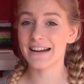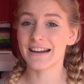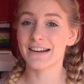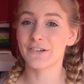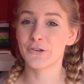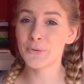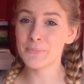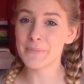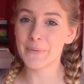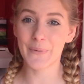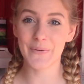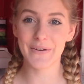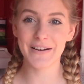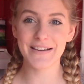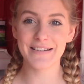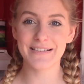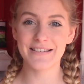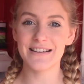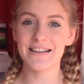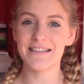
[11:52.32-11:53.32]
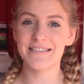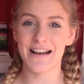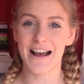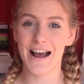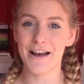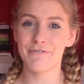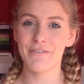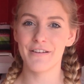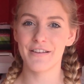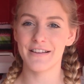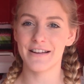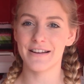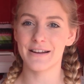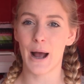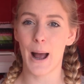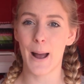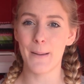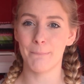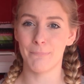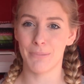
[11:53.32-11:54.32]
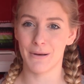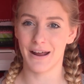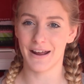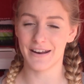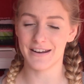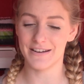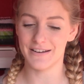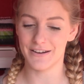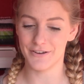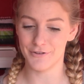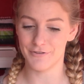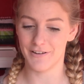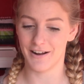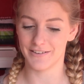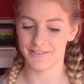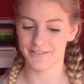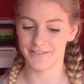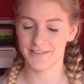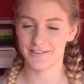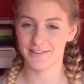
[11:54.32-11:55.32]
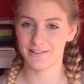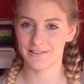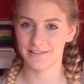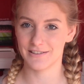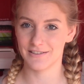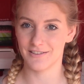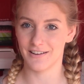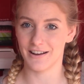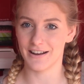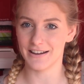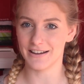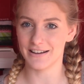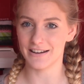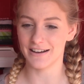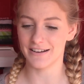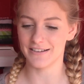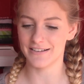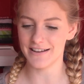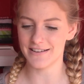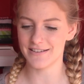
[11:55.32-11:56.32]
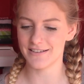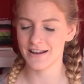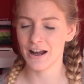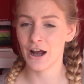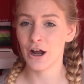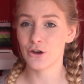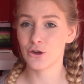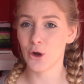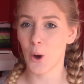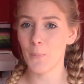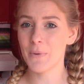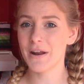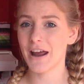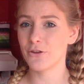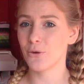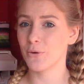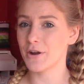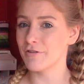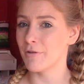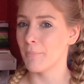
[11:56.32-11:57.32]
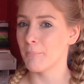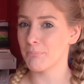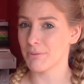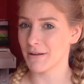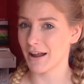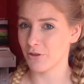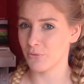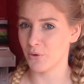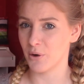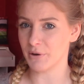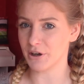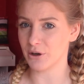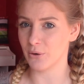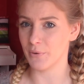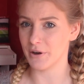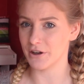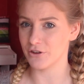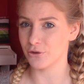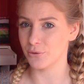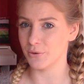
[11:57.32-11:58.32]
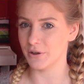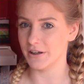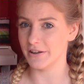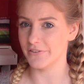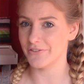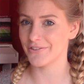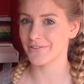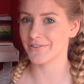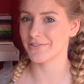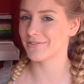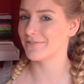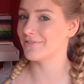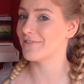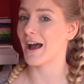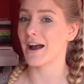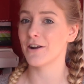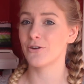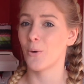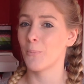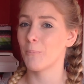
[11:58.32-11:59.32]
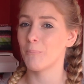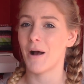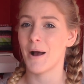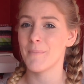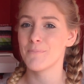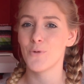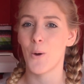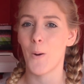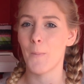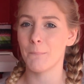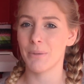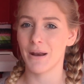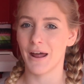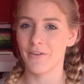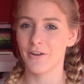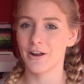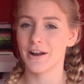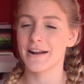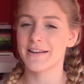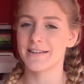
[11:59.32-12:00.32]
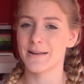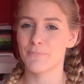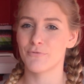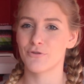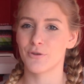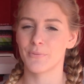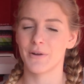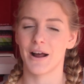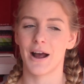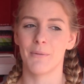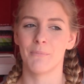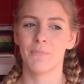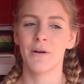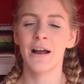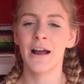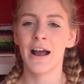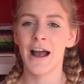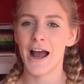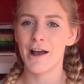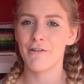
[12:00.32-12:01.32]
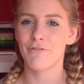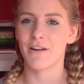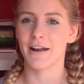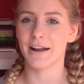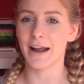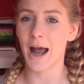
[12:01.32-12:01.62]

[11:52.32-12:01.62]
to be honest, this is everything I plan in advance. Like this, normally I don't even plan where we're going to eat. I'm not a planner, except from that I have like